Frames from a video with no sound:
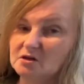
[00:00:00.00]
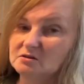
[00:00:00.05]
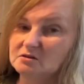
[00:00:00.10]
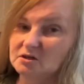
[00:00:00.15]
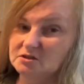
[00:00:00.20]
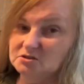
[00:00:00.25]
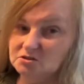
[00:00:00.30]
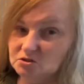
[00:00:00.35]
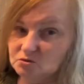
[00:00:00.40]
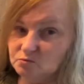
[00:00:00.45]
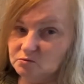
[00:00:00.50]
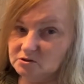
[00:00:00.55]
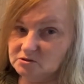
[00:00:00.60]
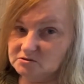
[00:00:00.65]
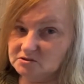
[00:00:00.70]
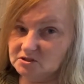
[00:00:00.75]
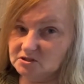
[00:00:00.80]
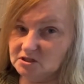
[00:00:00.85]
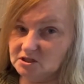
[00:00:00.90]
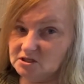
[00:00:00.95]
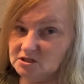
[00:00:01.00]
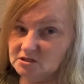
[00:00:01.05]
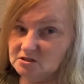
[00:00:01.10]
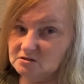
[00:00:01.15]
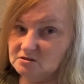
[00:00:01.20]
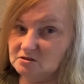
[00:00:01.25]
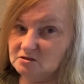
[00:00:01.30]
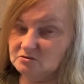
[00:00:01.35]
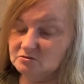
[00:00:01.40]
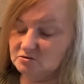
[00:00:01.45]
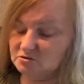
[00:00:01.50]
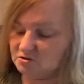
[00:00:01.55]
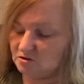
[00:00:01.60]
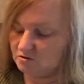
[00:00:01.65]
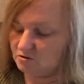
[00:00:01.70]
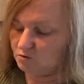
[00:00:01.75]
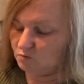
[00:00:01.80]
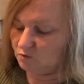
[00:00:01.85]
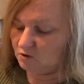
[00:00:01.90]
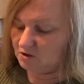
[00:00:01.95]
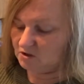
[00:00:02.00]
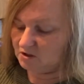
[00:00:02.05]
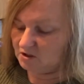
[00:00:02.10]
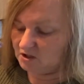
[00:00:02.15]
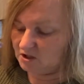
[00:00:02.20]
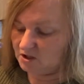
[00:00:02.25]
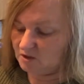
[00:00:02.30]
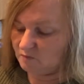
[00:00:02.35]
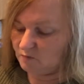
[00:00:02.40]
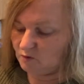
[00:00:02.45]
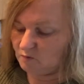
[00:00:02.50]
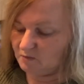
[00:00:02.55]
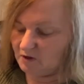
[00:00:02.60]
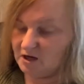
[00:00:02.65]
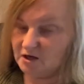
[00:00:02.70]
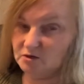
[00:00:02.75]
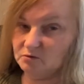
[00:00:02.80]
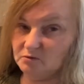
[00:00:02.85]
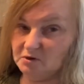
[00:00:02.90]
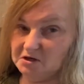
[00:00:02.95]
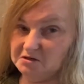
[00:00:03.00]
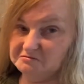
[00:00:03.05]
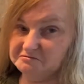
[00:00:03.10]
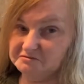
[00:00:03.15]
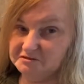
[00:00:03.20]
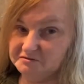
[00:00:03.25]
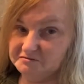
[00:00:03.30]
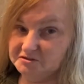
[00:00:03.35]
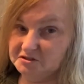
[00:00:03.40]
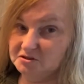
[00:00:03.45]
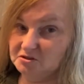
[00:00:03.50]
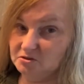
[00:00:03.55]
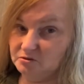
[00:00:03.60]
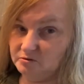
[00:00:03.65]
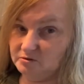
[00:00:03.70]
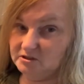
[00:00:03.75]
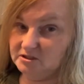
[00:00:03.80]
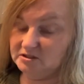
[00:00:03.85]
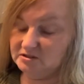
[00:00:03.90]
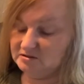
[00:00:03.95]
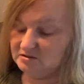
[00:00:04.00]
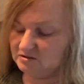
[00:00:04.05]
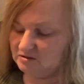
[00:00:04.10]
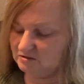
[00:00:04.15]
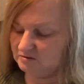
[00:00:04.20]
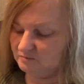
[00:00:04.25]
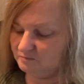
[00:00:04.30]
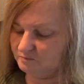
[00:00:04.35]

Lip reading: They do wilt in heat, so you want to keep them at around 50 degrees.